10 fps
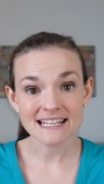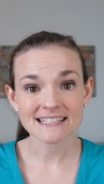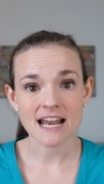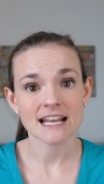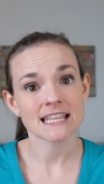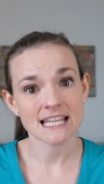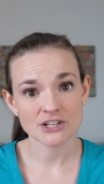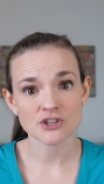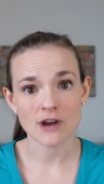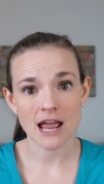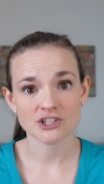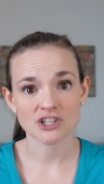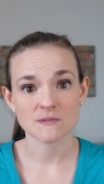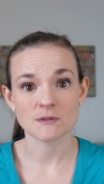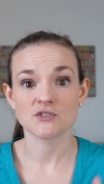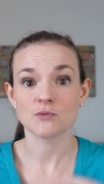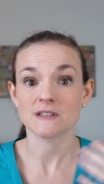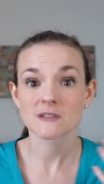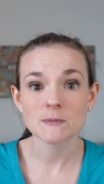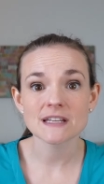study the interactions between
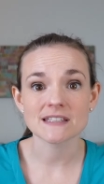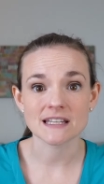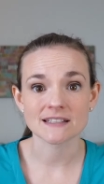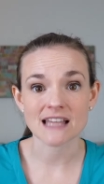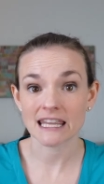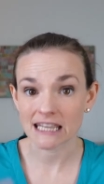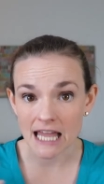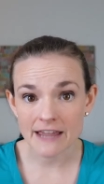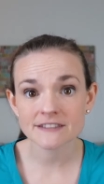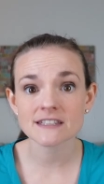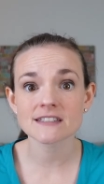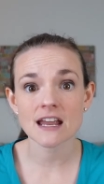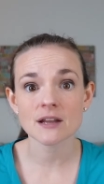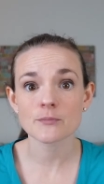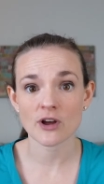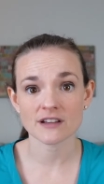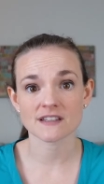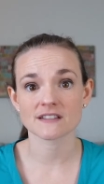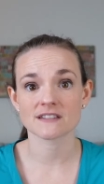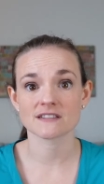species and life-sustaining
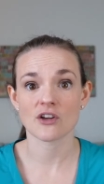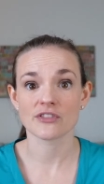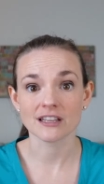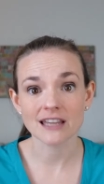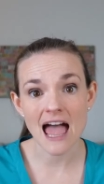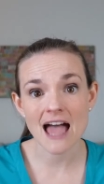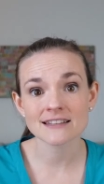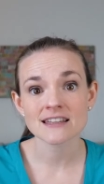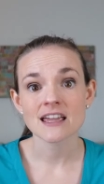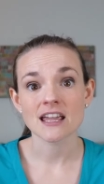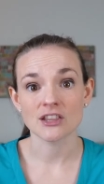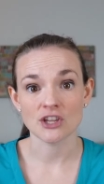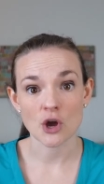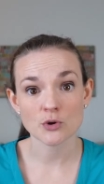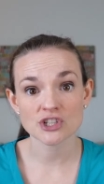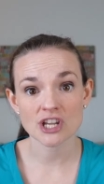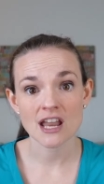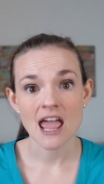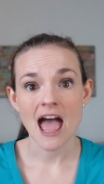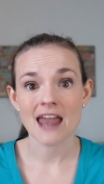processes on the land, in the
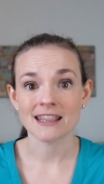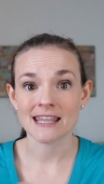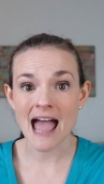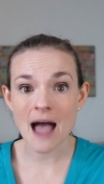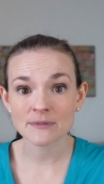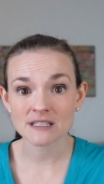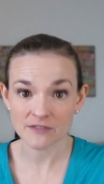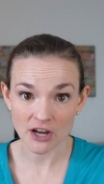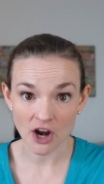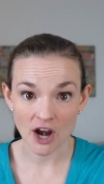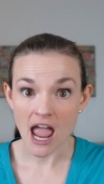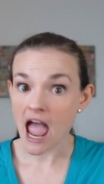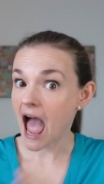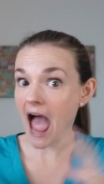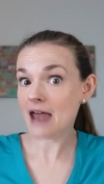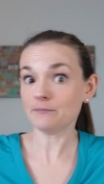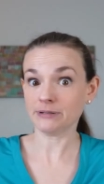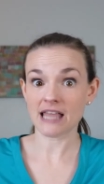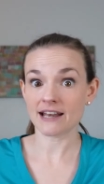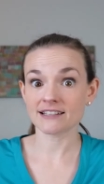ocean, and in the atmosphere at
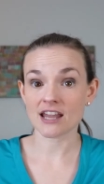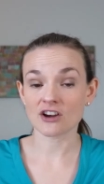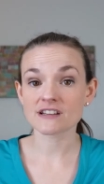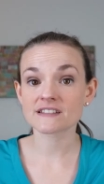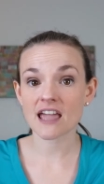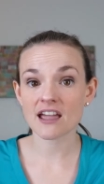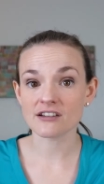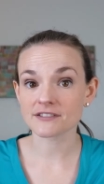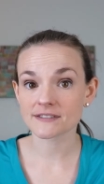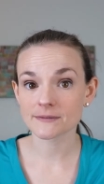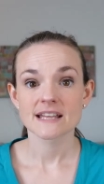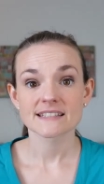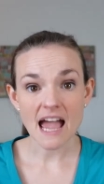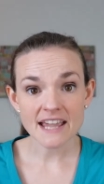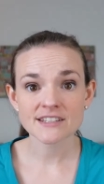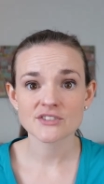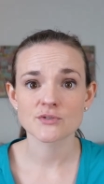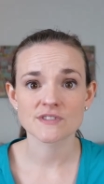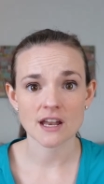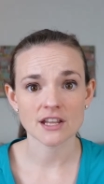planetary scales. Scientists who
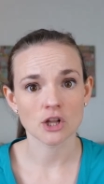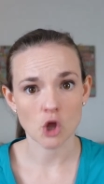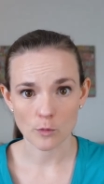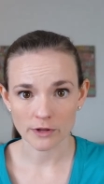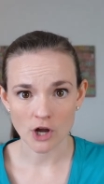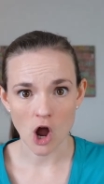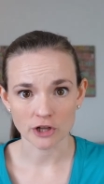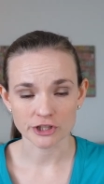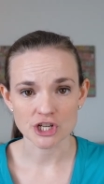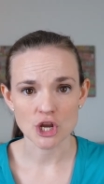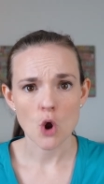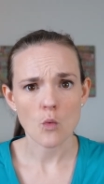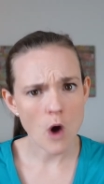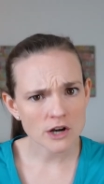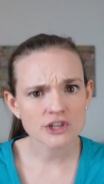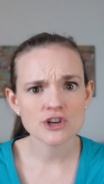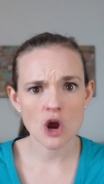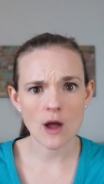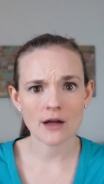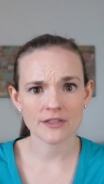study global ecology want to
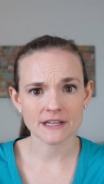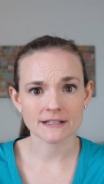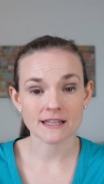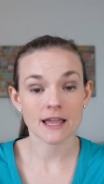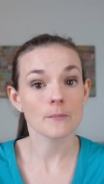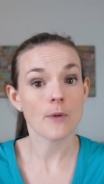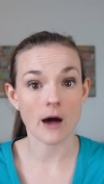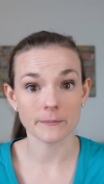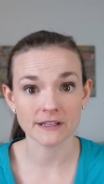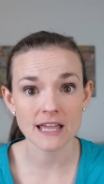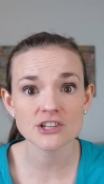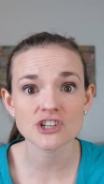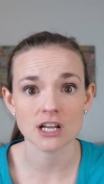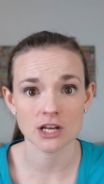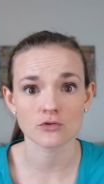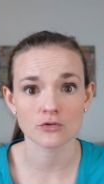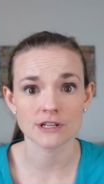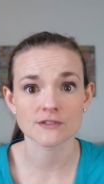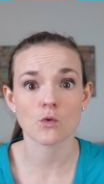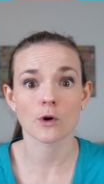know how things like population
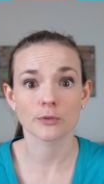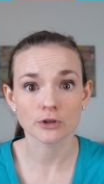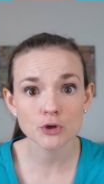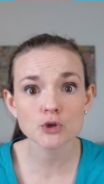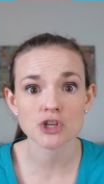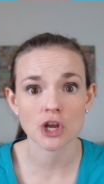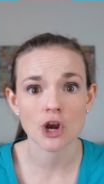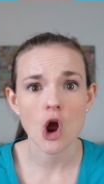increase or pollution